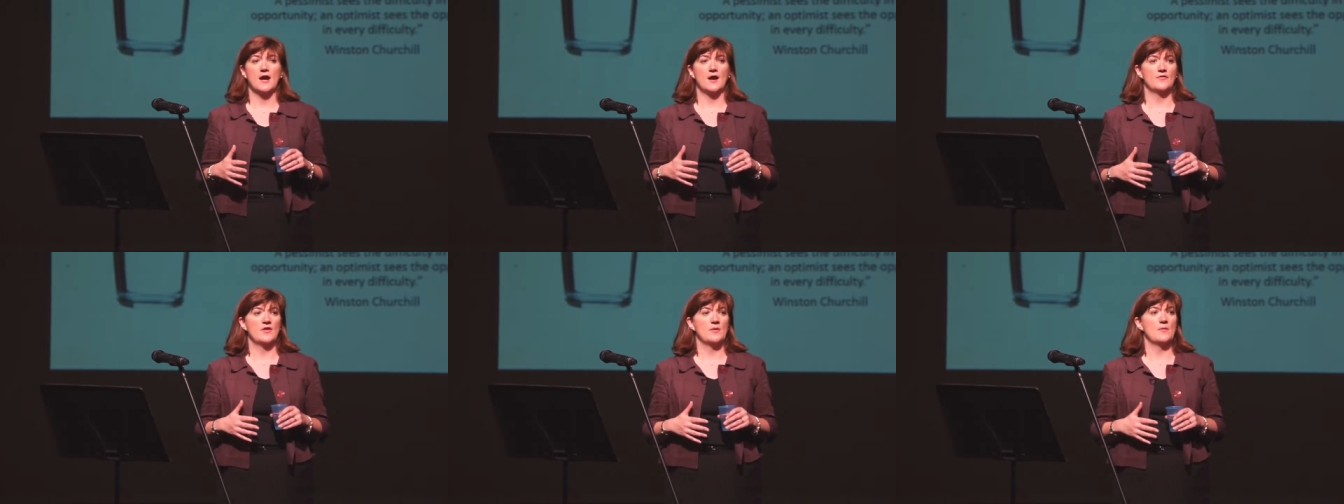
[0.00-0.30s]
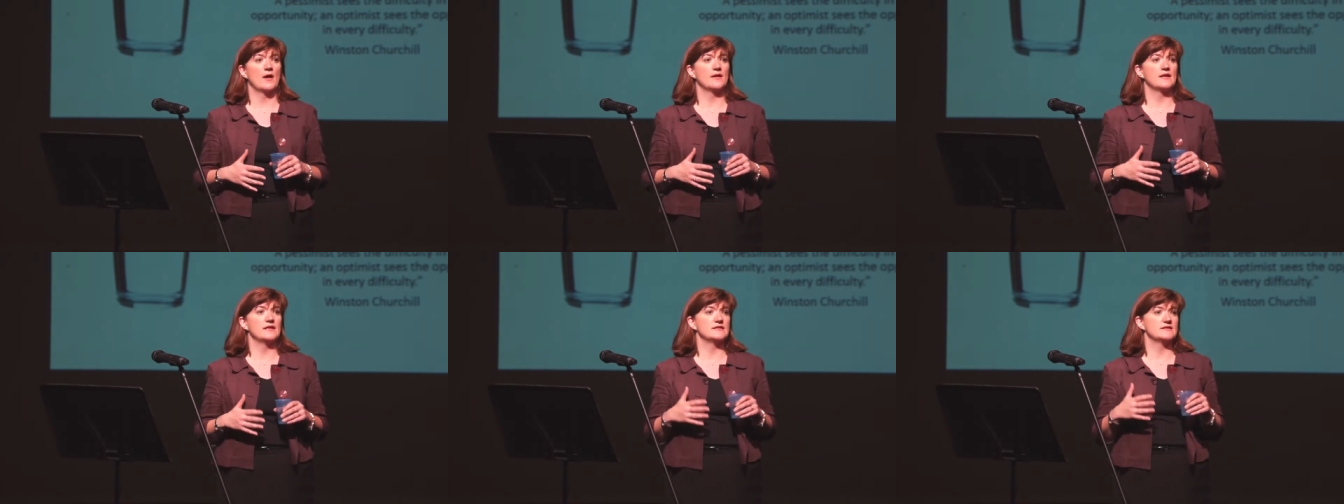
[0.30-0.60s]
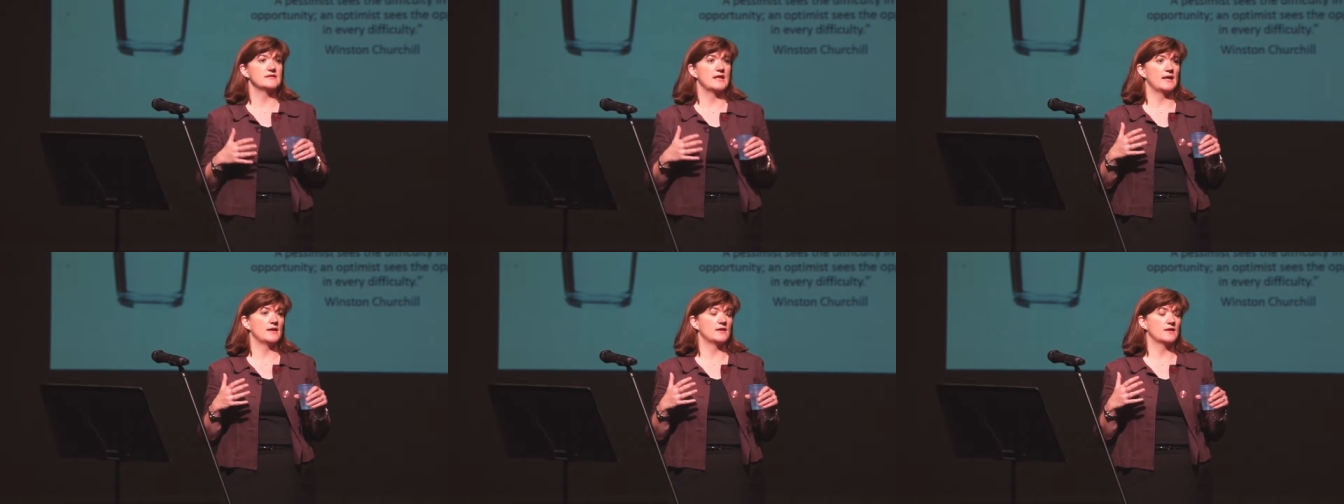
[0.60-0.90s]
they might need
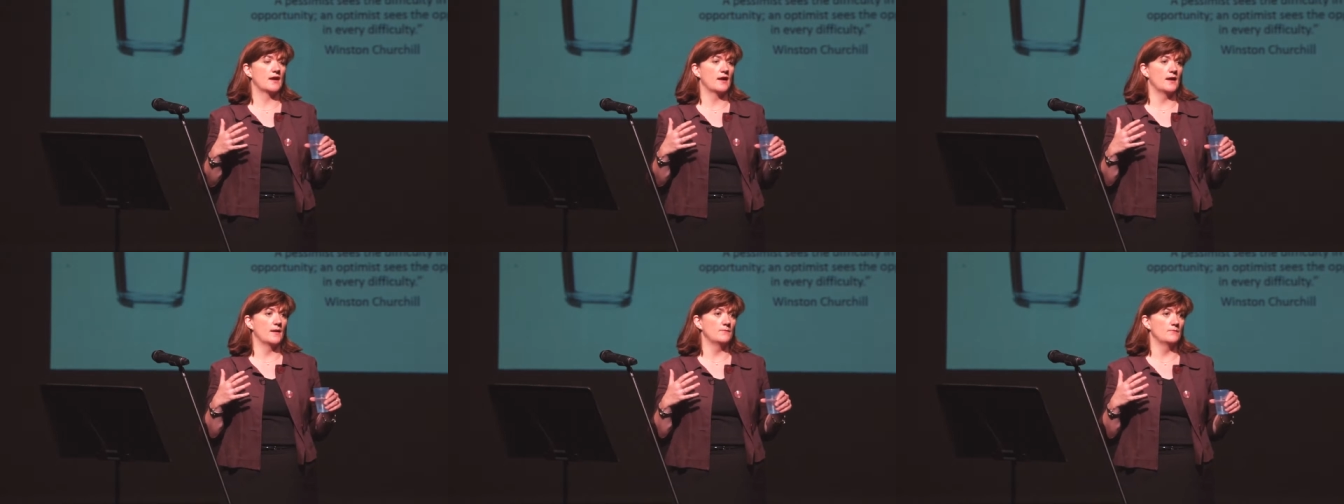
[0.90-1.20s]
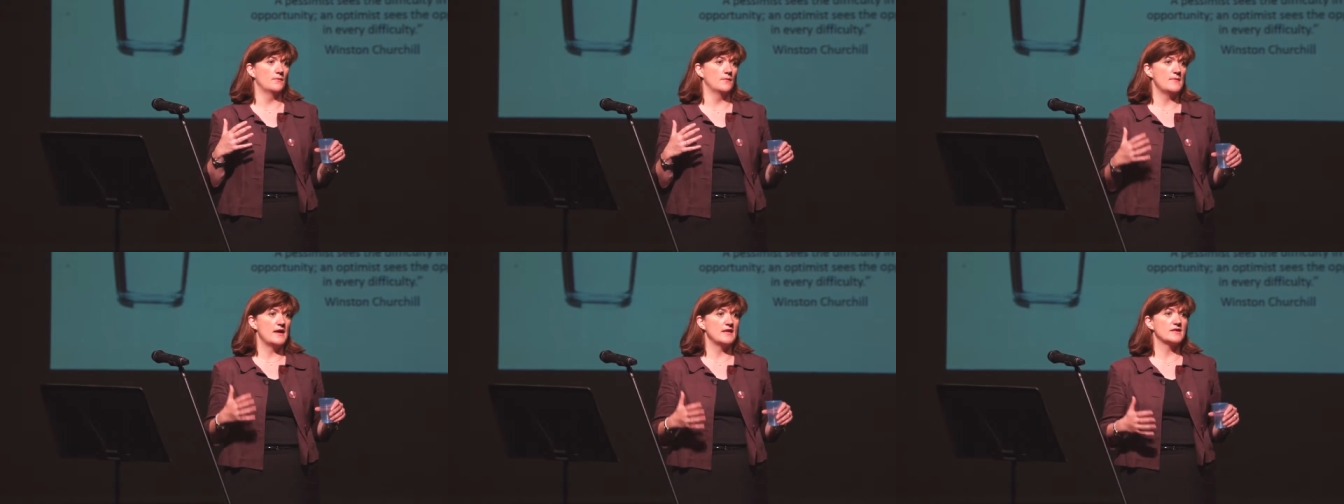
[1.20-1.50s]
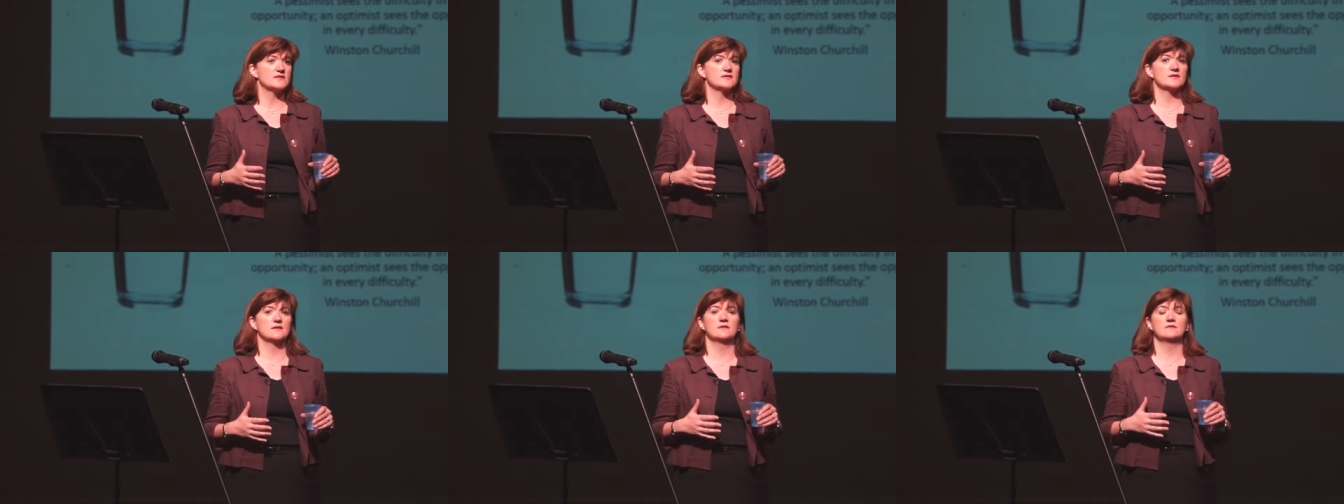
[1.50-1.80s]
to take
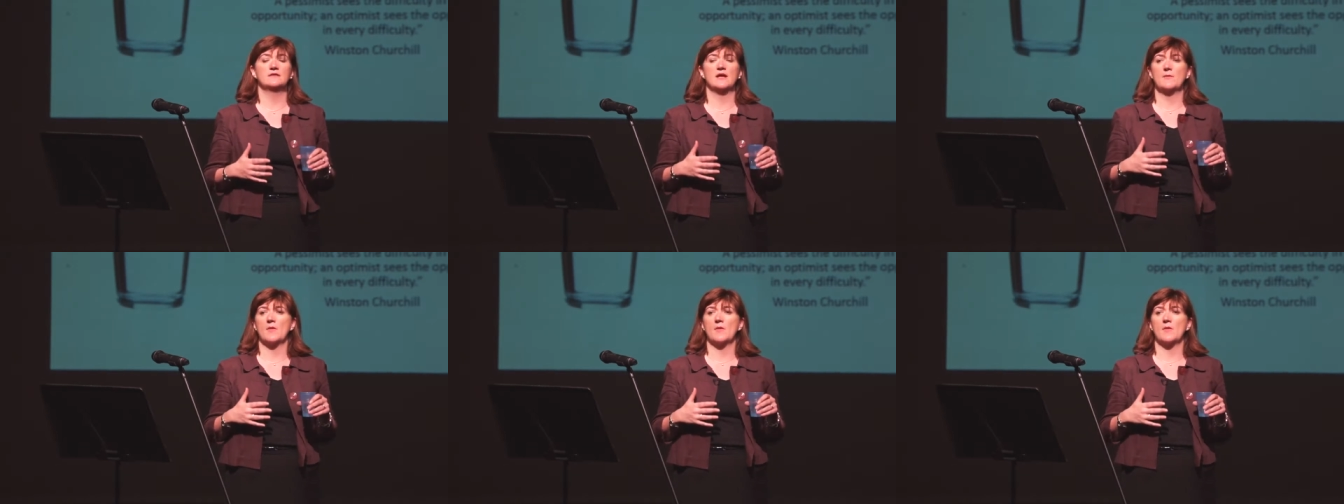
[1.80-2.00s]
medicine,